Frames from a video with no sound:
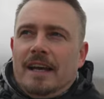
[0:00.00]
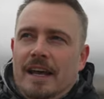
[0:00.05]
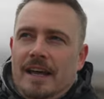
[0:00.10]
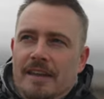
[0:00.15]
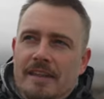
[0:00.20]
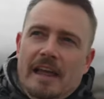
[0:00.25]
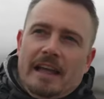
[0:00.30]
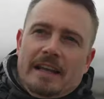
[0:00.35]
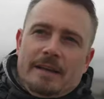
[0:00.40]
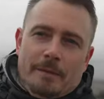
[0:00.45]

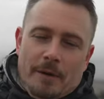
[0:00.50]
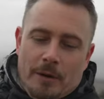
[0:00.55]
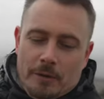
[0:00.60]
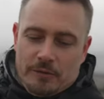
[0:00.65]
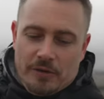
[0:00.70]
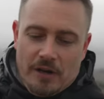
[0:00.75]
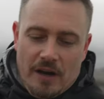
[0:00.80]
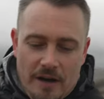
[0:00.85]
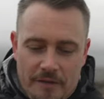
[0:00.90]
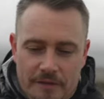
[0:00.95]
And then
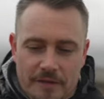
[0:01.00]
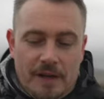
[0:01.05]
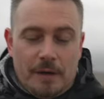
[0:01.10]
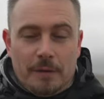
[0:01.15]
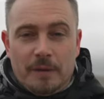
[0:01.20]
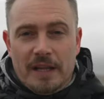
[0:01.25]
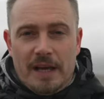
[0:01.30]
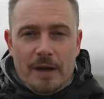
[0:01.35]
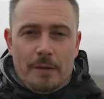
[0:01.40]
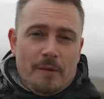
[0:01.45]
about half an
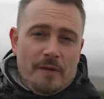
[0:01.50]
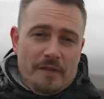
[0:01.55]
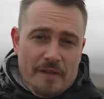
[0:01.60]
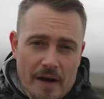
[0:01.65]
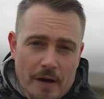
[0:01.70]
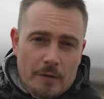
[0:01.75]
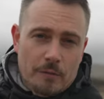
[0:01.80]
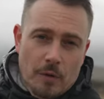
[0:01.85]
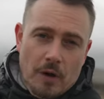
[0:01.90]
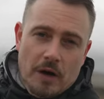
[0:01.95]
hour later, we
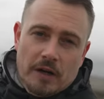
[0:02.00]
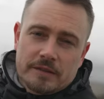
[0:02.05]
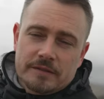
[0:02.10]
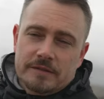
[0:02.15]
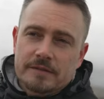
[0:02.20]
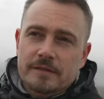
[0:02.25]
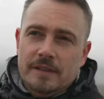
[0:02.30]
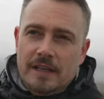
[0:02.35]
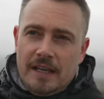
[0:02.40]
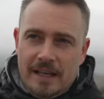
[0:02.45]
found one.
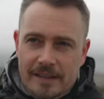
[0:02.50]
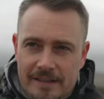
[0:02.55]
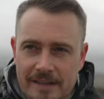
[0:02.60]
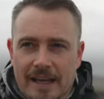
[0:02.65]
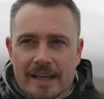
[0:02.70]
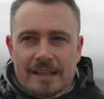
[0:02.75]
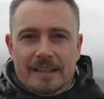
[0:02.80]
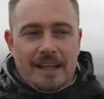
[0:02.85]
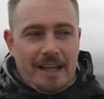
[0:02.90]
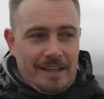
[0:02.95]
And
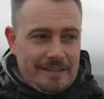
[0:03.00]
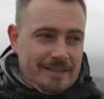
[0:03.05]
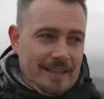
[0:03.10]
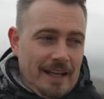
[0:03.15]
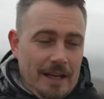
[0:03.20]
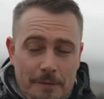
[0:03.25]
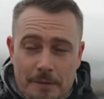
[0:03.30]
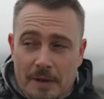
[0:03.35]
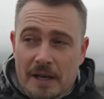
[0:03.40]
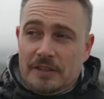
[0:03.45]
then last
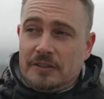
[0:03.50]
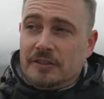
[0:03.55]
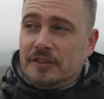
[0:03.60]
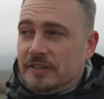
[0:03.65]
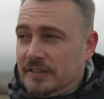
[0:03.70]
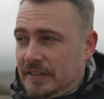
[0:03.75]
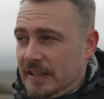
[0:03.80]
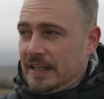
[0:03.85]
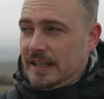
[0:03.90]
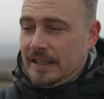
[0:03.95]
night, we
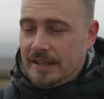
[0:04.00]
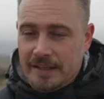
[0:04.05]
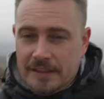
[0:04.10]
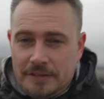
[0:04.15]
actually stayed at